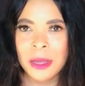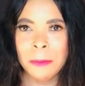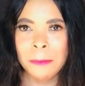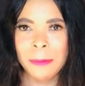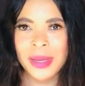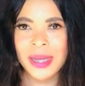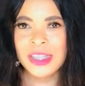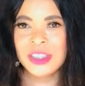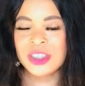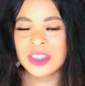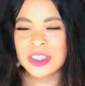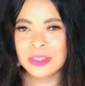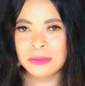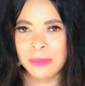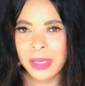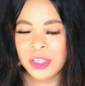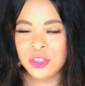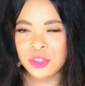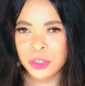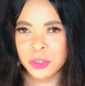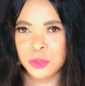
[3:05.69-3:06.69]
But just
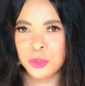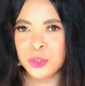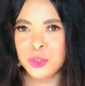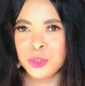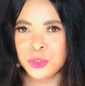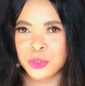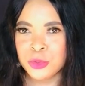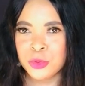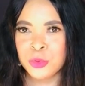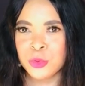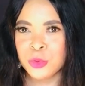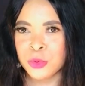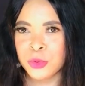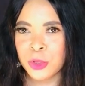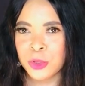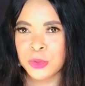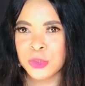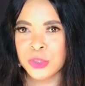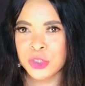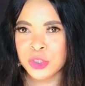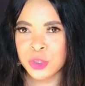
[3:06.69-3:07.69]
make sure you do
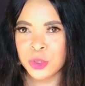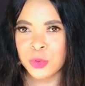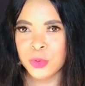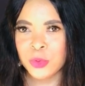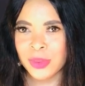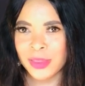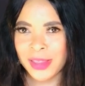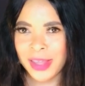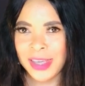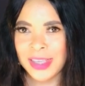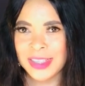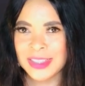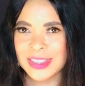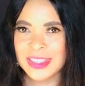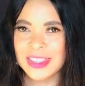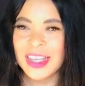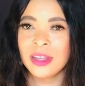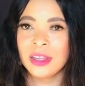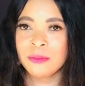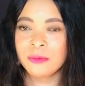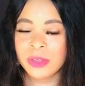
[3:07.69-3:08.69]
those two
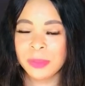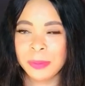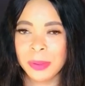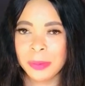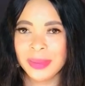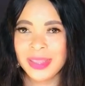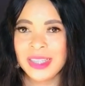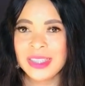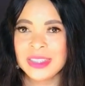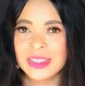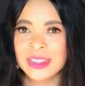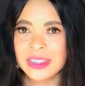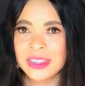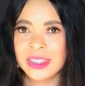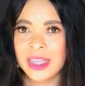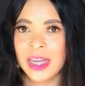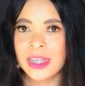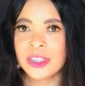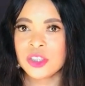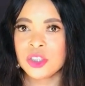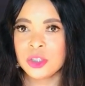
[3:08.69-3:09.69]
things. For the people that did
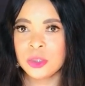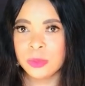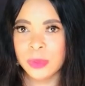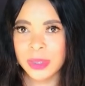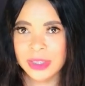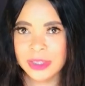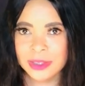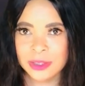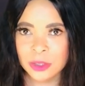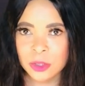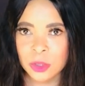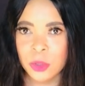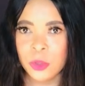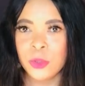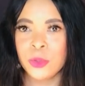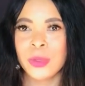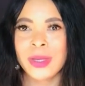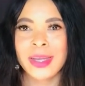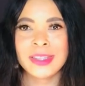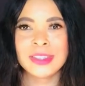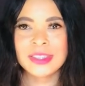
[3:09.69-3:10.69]
that 2 weeks ago,
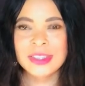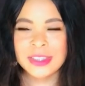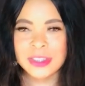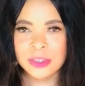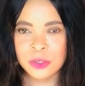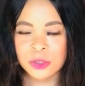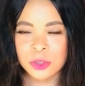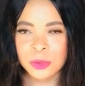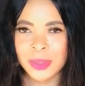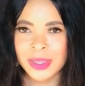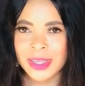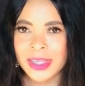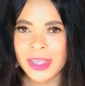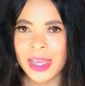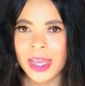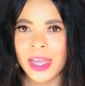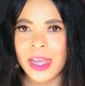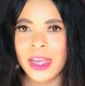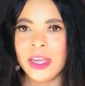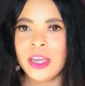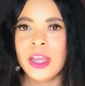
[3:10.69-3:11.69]
you can still do it
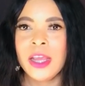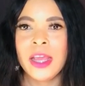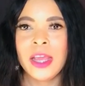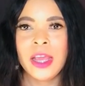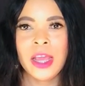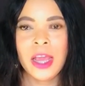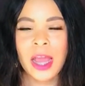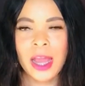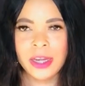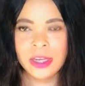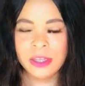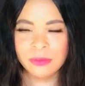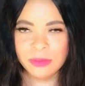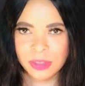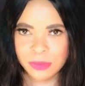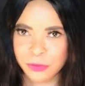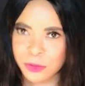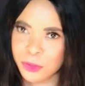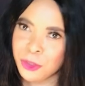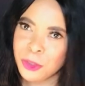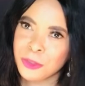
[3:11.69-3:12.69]
again. And even
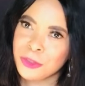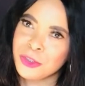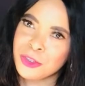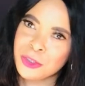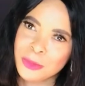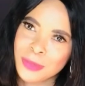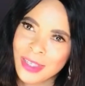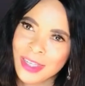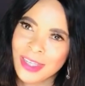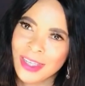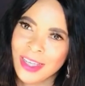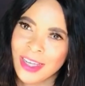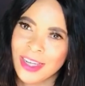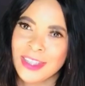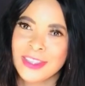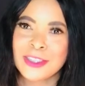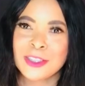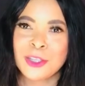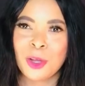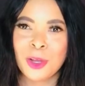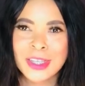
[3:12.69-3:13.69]
if you don't do it again,
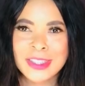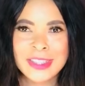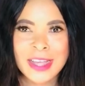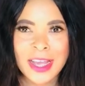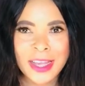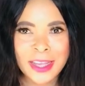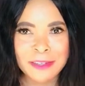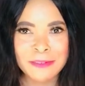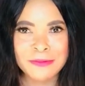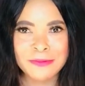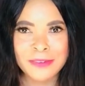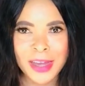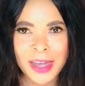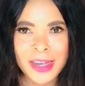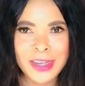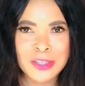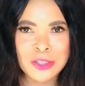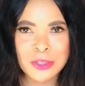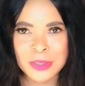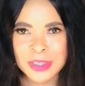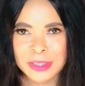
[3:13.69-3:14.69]
as long as I can
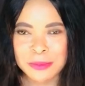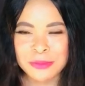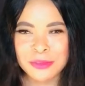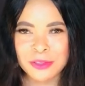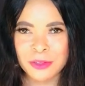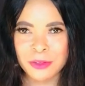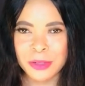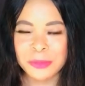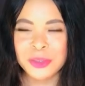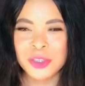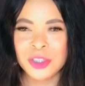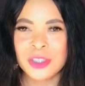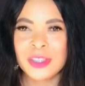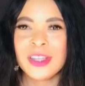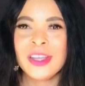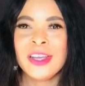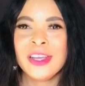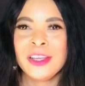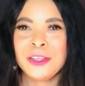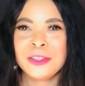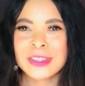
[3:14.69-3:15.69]
find your subscription,
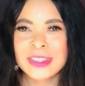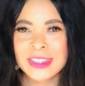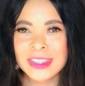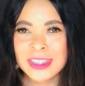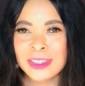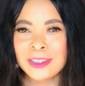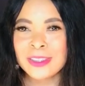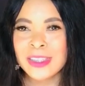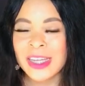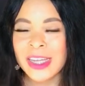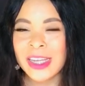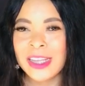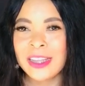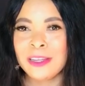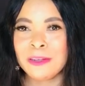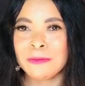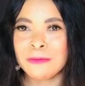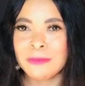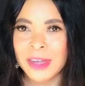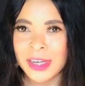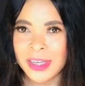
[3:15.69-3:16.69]
you're still in
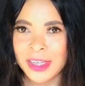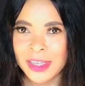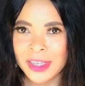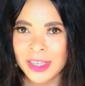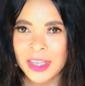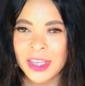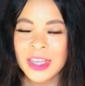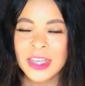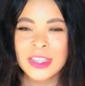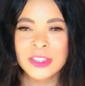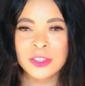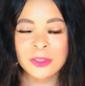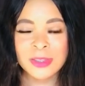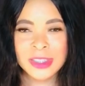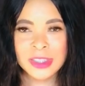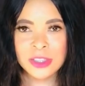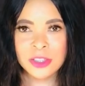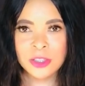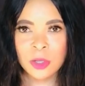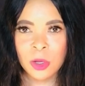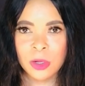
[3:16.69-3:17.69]
the running. So
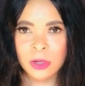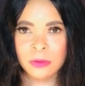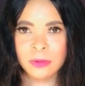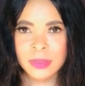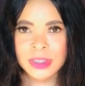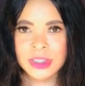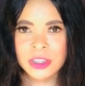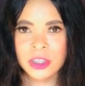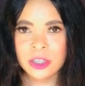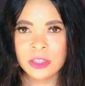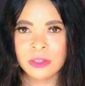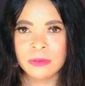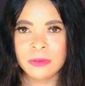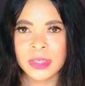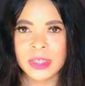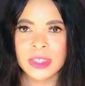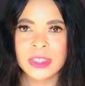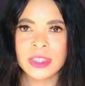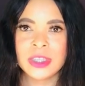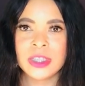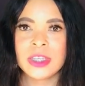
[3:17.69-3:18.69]
this solar return
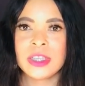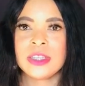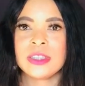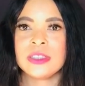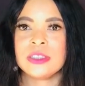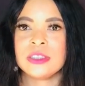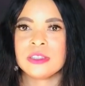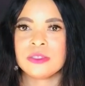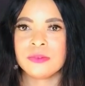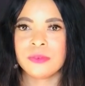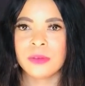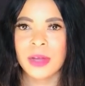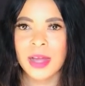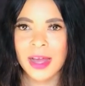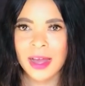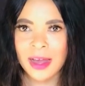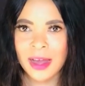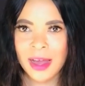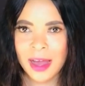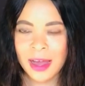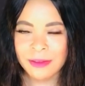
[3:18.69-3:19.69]
reading is for a
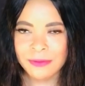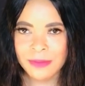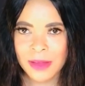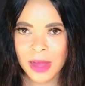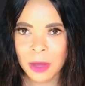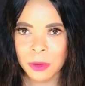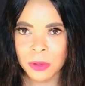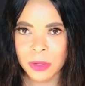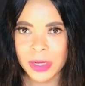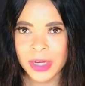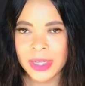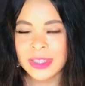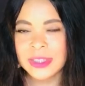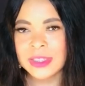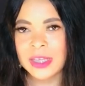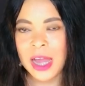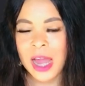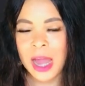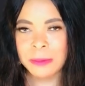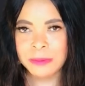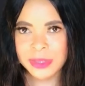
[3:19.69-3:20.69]
half hour. It's
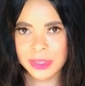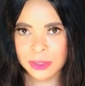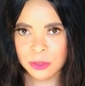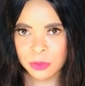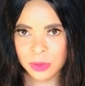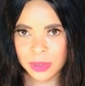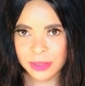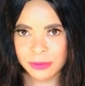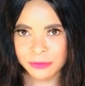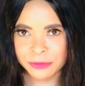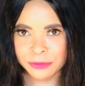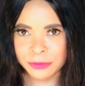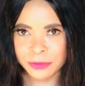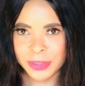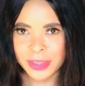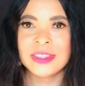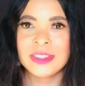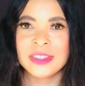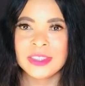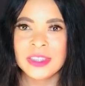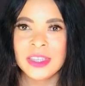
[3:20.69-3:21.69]
absolutely
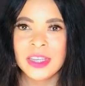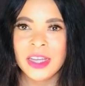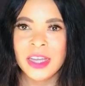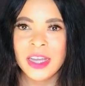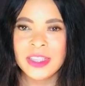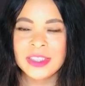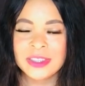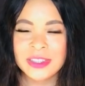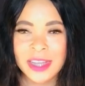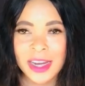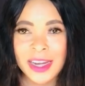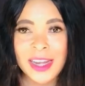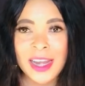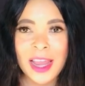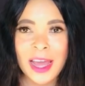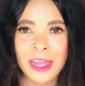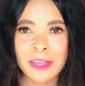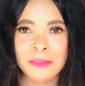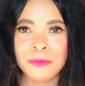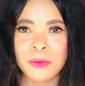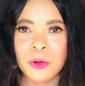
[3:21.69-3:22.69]
free. It's done
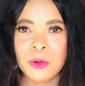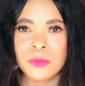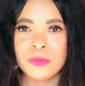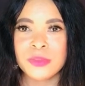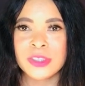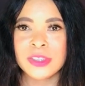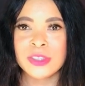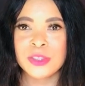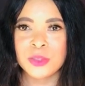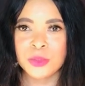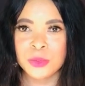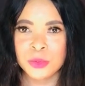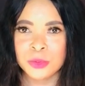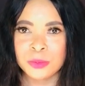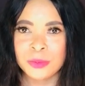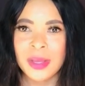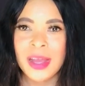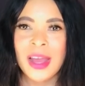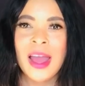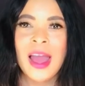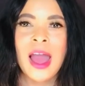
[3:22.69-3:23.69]
live over
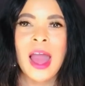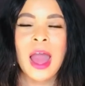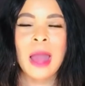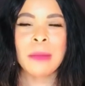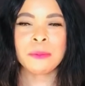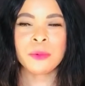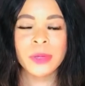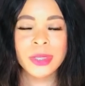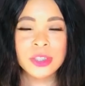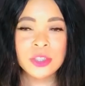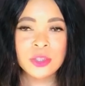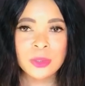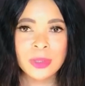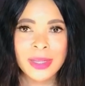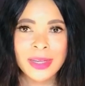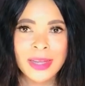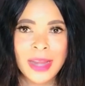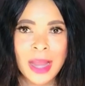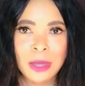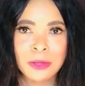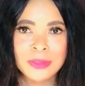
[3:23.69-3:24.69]
Zoom. I'm going to
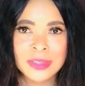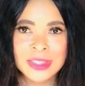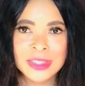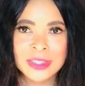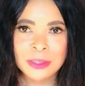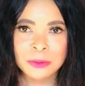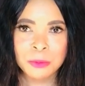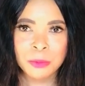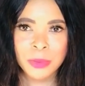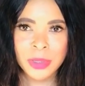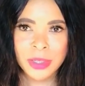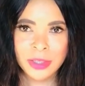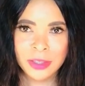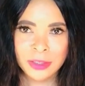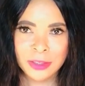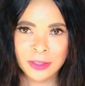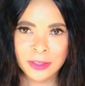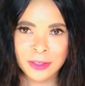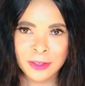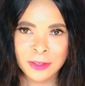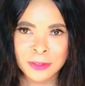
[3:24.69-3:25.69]
announce the
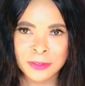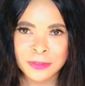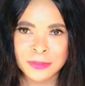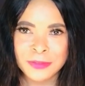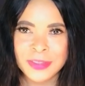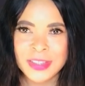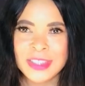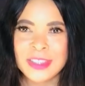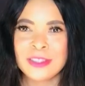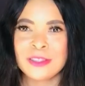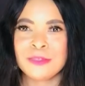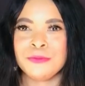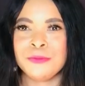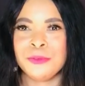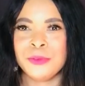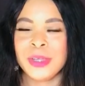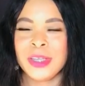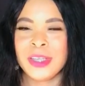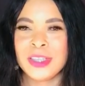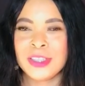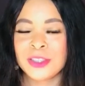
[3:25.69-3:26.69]
winner of this
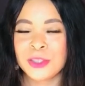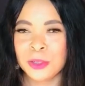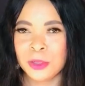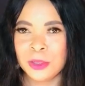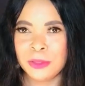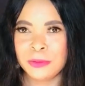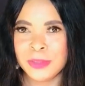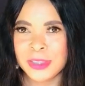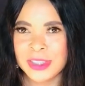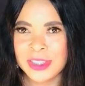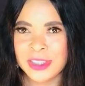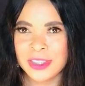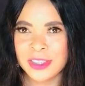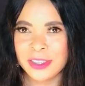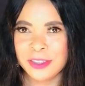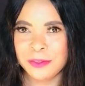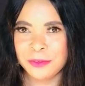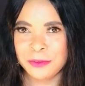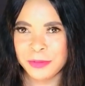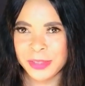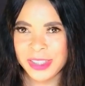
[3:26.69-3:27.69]
free solar
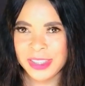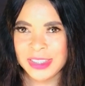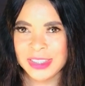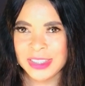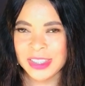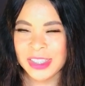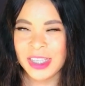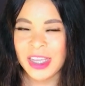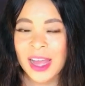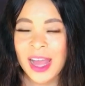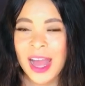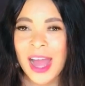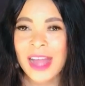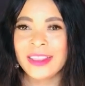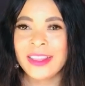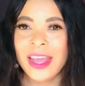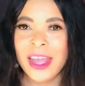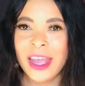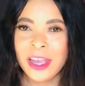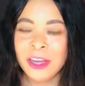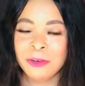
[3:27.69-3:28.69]
return reading at
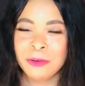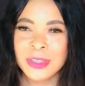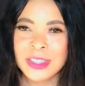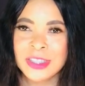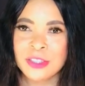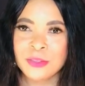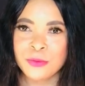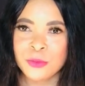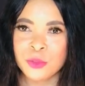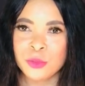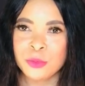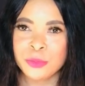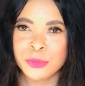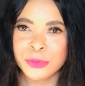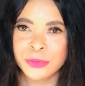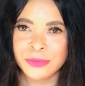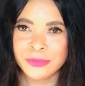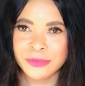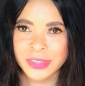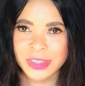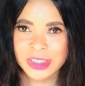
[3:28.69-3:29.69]
the Aries full
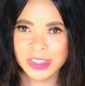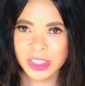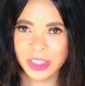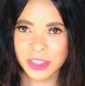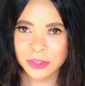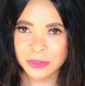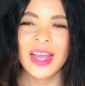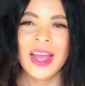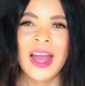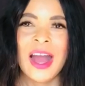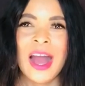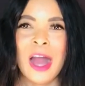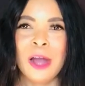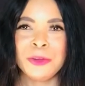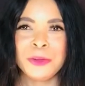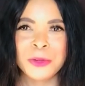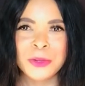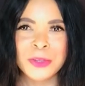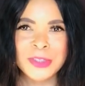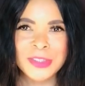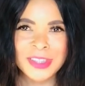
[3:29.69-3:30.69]
moon video. I
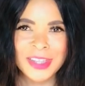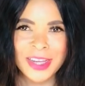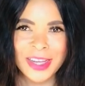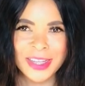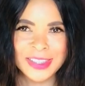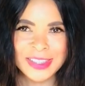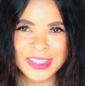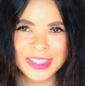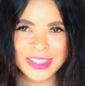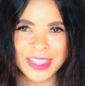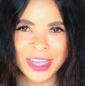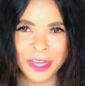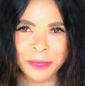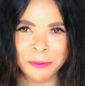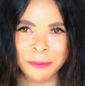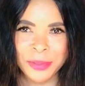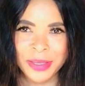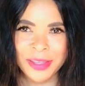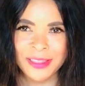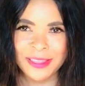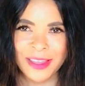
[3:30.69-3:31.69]
would also like to say a
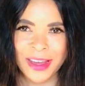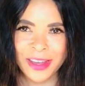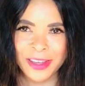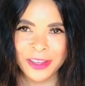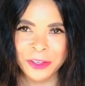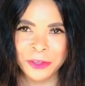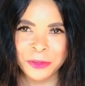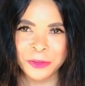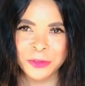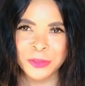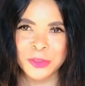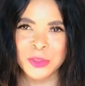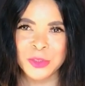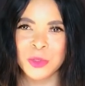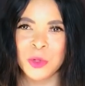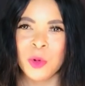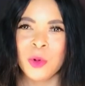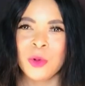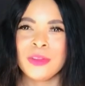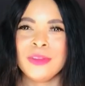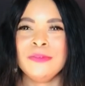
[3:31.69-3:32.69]
big thank you to
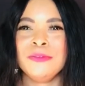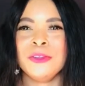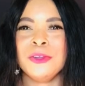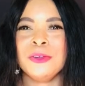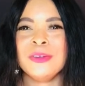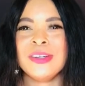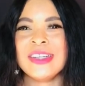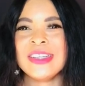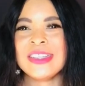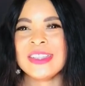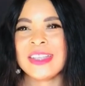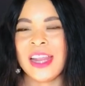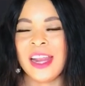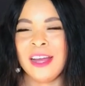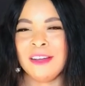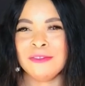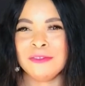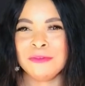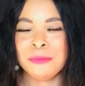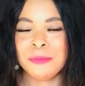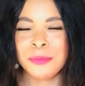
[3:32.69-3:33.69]
all the viewers that
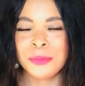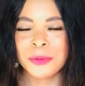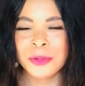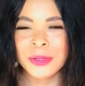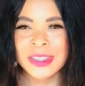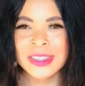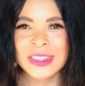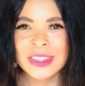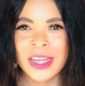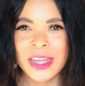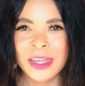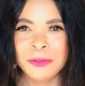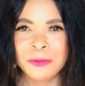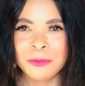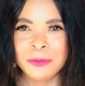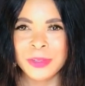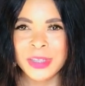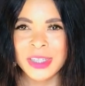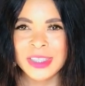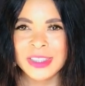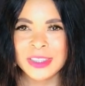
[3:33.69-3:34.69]
have bought a
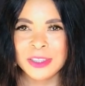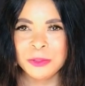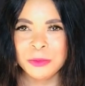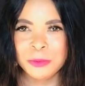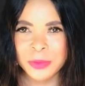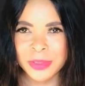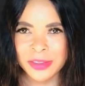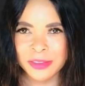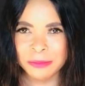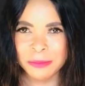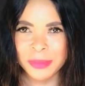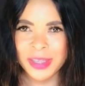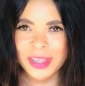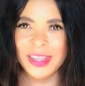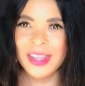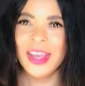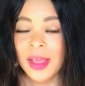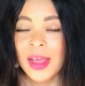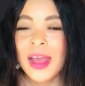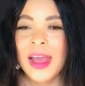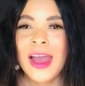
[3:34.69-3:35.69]
reading with
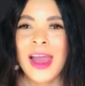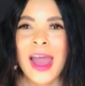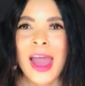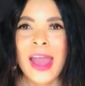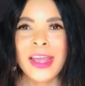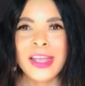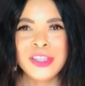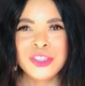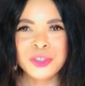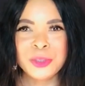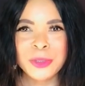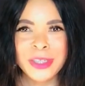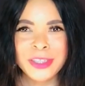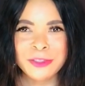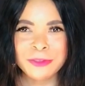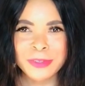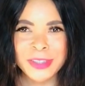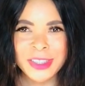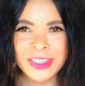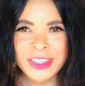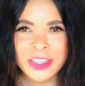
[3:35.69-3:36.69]
me. I enjoyed
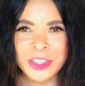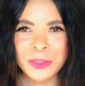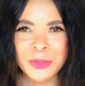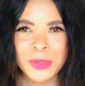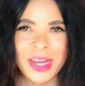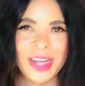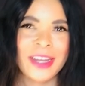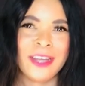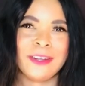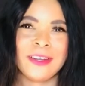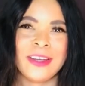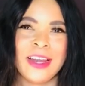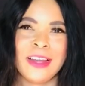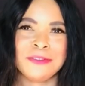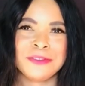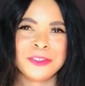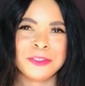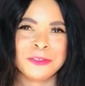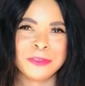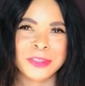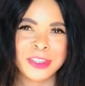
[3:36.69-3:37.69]
reading you and I'd
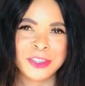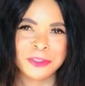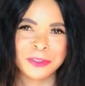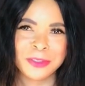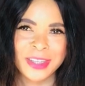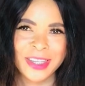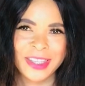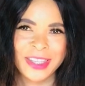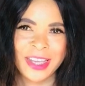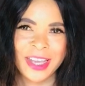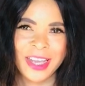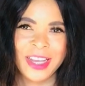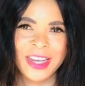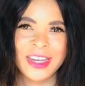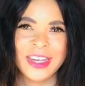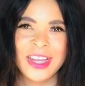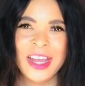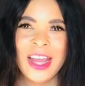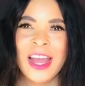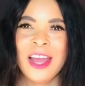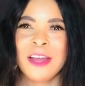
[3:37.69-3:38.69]
love to read you
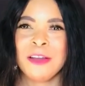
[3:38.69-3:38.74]
again.